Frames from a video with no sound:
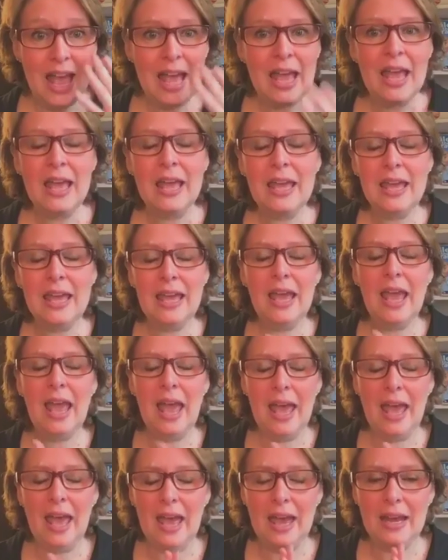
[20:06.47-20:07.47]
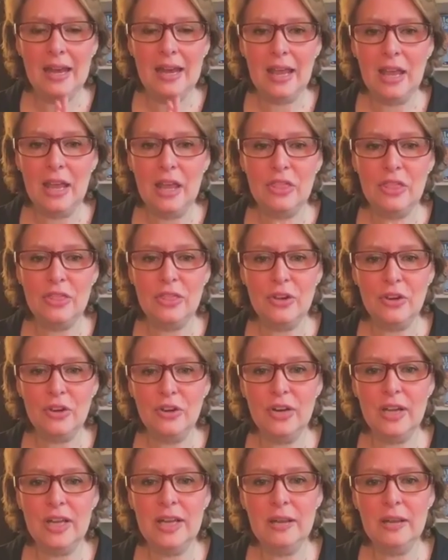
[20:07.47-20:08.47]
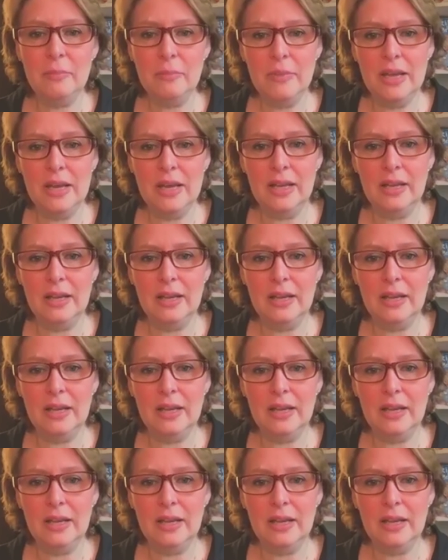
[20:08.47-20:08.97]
He had a 30-minute